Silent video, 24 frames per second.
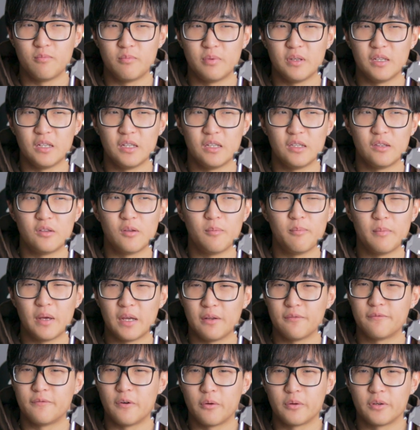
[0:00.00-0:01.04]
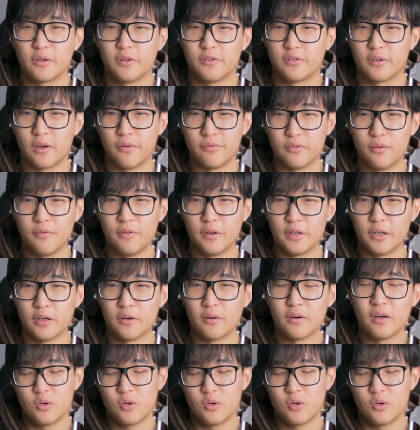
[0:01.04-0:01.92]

be the main focus of the video.